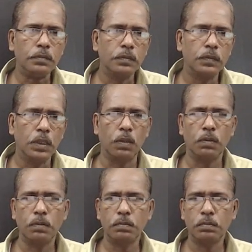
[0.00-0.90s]
Now
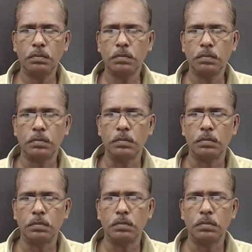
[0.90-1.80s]

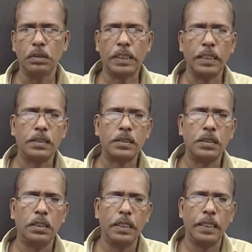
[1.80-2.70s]
you can
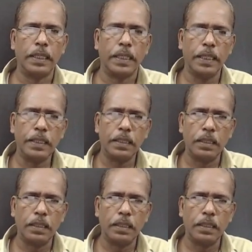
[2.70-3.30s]
integrate.